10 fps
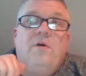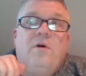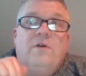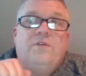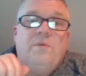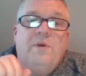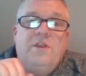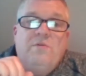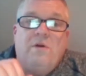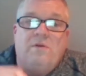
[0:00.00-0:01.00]
Also,
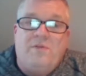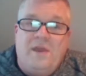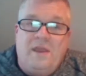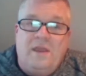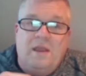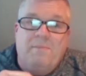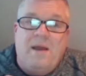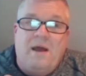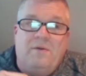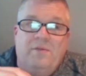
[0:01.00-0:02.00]
when you are thinking
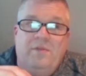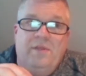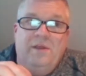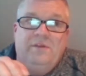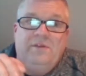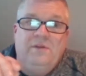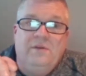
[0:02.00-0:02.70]
about this,